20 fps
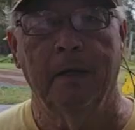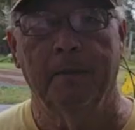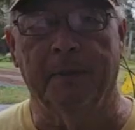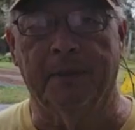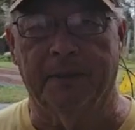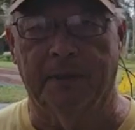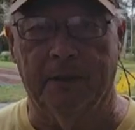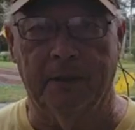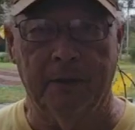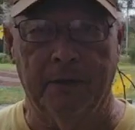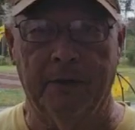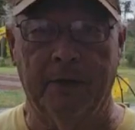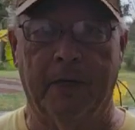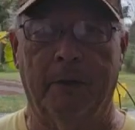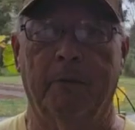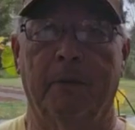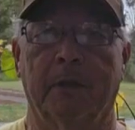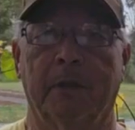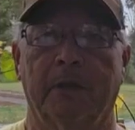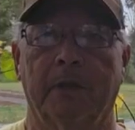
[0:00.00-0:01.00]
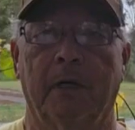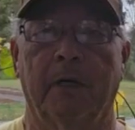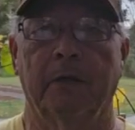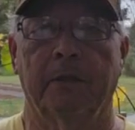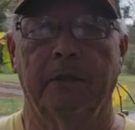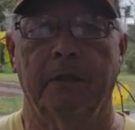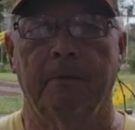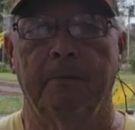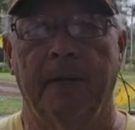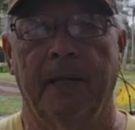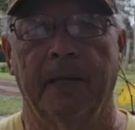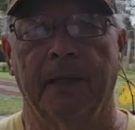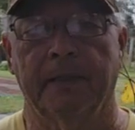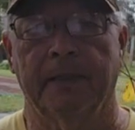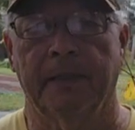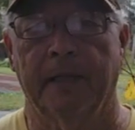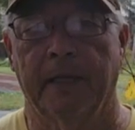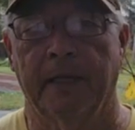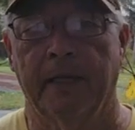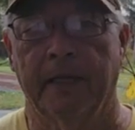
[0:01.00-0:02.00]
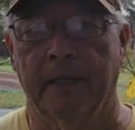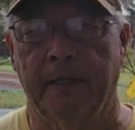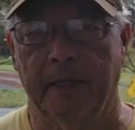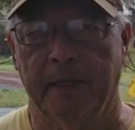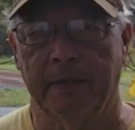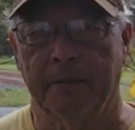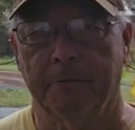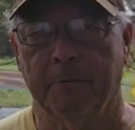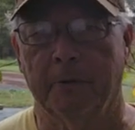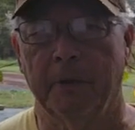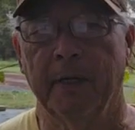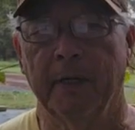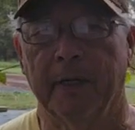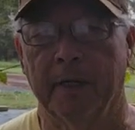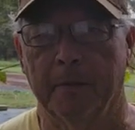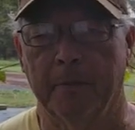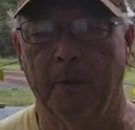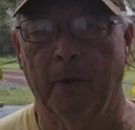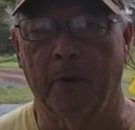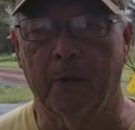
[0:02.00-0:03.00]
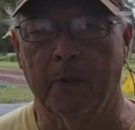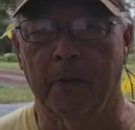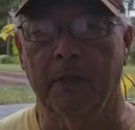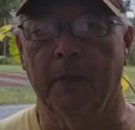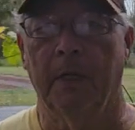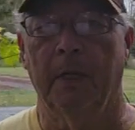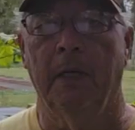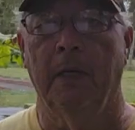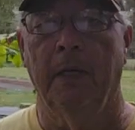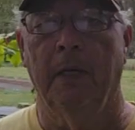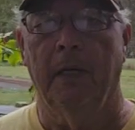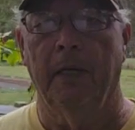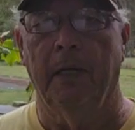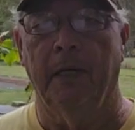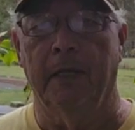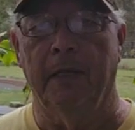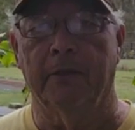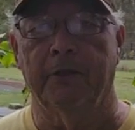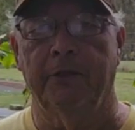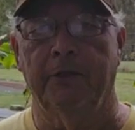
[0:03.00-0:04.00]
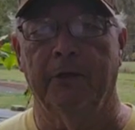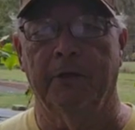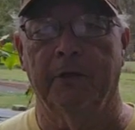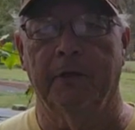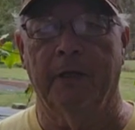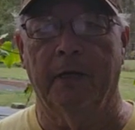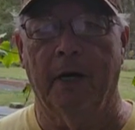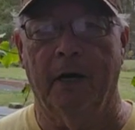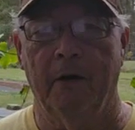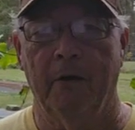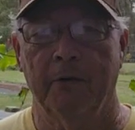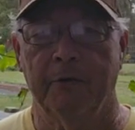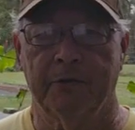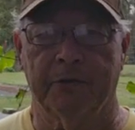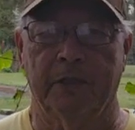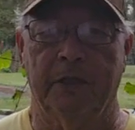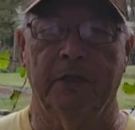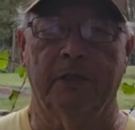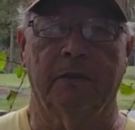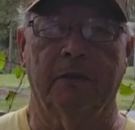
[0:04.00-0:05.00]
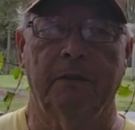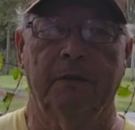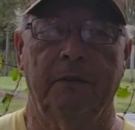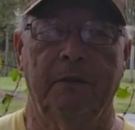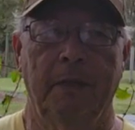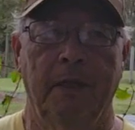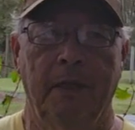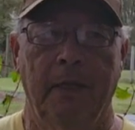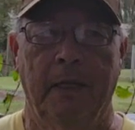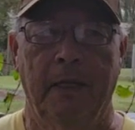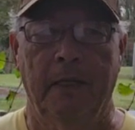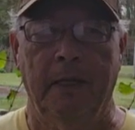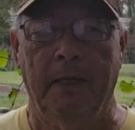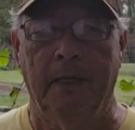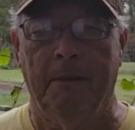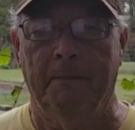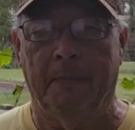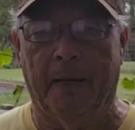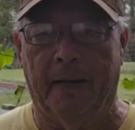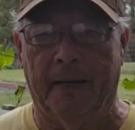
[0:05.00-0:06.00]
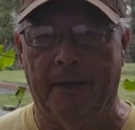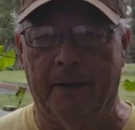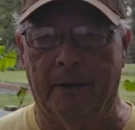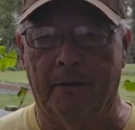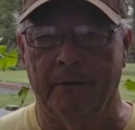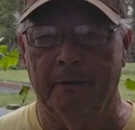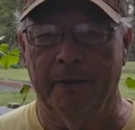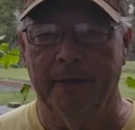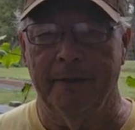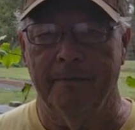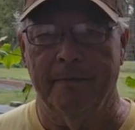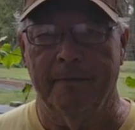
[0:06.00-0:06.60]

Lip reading: But the other thing I want to talk to you about today, and that's really important, is during the off season, I don't let